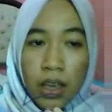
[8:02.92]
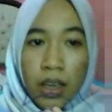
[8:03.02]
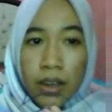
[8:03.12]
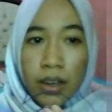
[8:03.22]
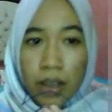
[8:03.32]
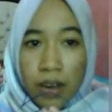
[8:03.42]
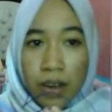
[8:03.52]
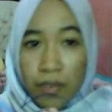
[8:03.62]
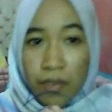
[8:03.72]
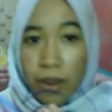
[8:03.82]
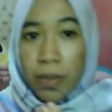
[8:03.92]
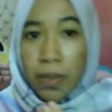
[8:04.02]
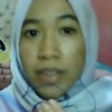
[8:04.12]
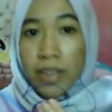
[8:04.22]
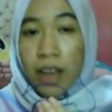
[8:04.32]
There are 4 main
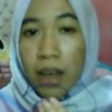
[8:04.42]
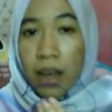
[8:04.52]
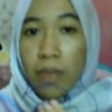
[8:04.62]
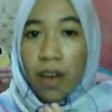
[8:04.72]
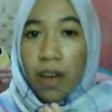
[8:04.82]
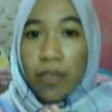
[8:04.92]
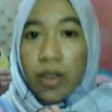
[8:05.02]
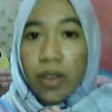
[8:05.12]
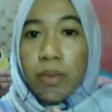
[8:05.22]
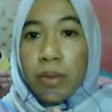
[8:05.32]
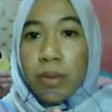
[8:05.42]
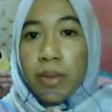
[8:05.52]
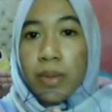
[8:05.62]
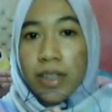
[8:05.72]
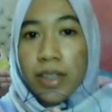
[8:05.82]
types of
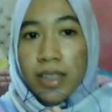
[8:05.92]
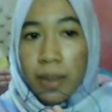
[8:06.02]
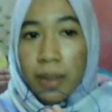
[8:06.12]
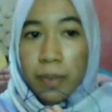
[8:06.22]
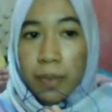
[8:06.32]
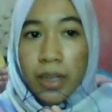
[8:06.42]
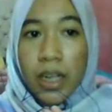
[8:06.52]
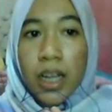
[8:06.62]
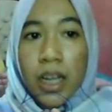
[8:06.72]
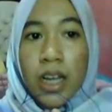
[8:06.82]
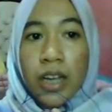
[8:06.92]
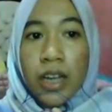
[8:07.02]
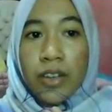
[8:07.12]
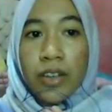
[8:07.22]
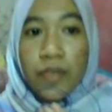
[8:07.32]
non-probability sample.
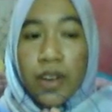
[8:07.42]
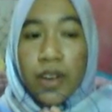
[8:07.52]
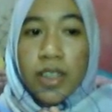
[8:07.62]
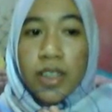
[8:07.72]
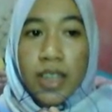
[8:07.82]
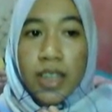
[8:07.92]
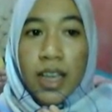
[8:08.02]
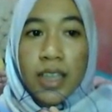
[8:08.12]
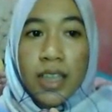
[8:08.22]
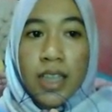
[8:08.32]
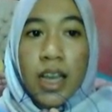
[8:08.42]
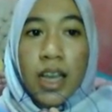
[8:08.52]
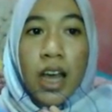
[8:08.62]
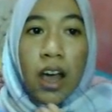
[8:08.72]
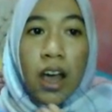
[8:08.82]
The first is
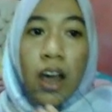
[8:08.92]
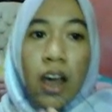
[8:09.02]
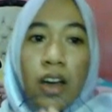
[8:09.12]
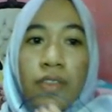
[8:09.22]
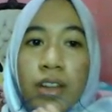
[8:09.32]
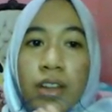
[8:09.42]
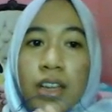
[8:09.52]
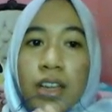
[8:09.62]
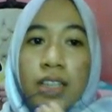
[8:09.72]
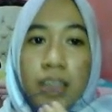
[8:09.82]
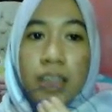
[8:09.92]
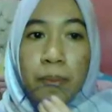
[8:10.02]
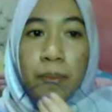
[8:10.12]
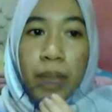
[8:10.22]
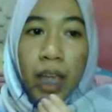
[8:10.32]
convenience
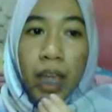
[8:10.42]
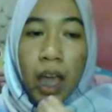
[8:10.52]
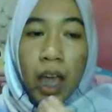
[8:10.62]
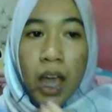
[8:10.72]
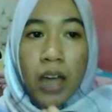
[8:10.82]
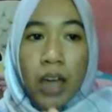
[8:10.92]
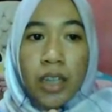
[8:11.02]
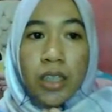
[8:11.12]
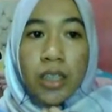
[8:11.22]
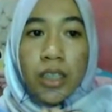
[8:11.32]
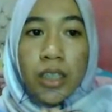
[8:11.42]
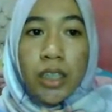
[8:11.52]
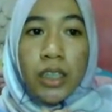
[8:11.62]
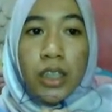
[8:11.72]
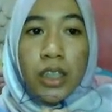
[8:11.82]
sampling. The
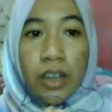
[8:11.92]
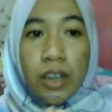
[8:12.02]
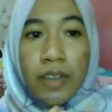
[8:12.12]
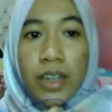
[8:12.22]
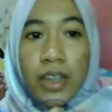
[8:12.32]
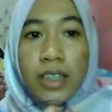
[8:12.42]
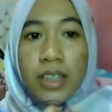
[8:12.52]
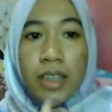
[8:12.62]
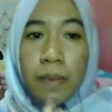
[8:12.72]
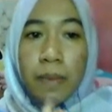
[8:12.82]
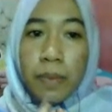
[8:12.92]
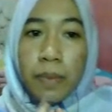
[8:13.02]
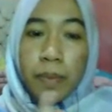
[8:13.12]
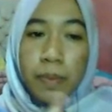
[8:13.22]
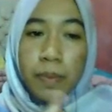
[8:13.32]
convenience
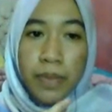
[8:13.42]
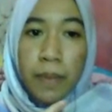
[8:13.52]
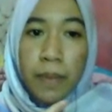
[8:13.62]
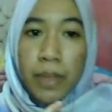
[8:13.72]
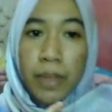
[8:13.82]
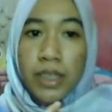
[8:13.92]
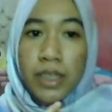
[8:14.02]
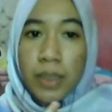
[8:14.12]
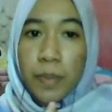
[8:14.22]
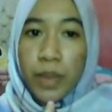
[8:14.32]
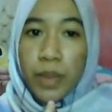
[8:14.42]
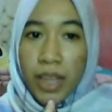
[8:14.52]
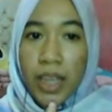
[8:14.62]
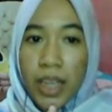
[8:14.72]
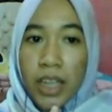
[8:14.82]
sample
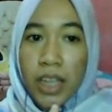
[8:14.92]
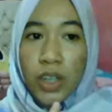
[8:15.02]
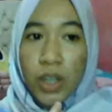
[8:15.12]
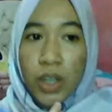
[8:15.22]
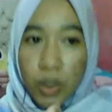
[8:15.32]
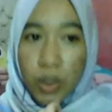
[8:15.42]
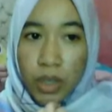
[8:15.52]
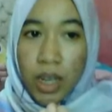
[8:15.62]
simply include